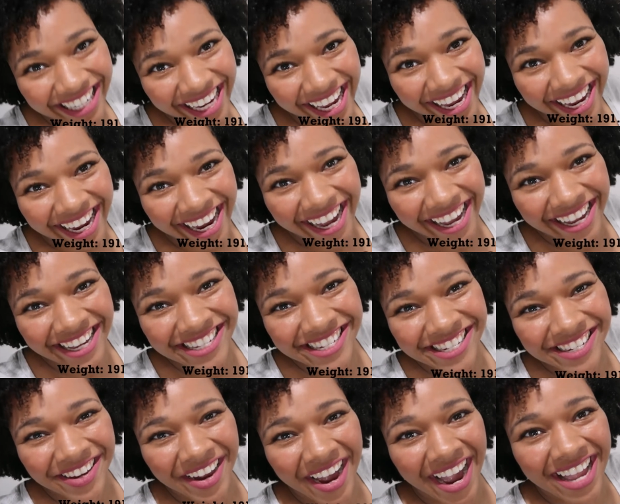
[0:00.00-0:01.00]
Hey
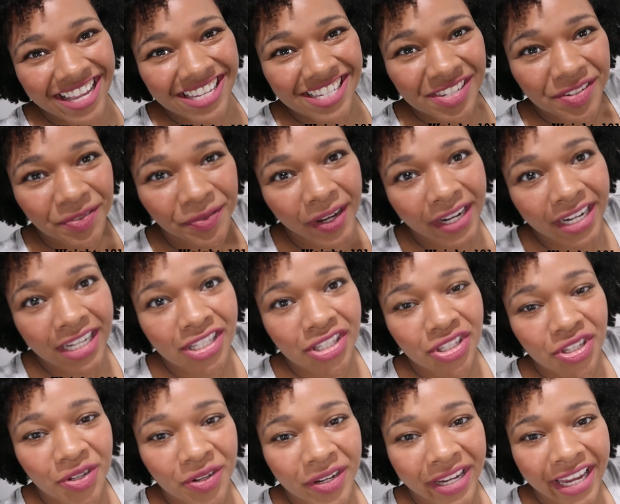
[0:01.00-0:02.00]
guys, so I just wanted
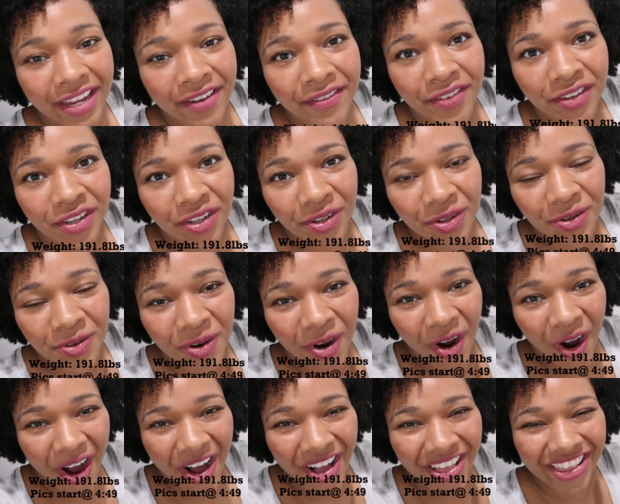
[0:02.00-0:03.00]
to give you
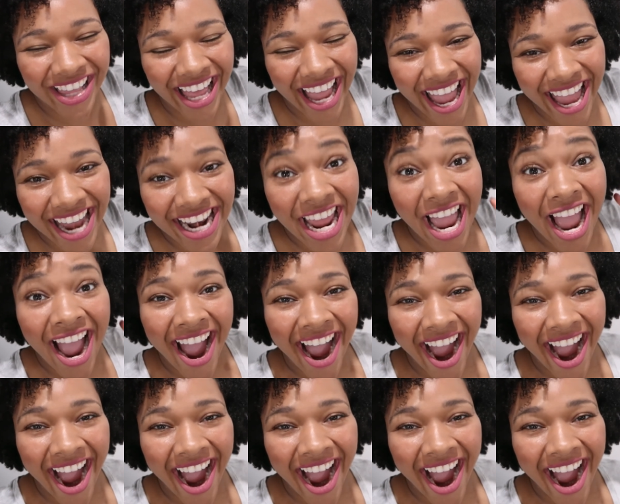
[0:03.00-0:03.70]
all an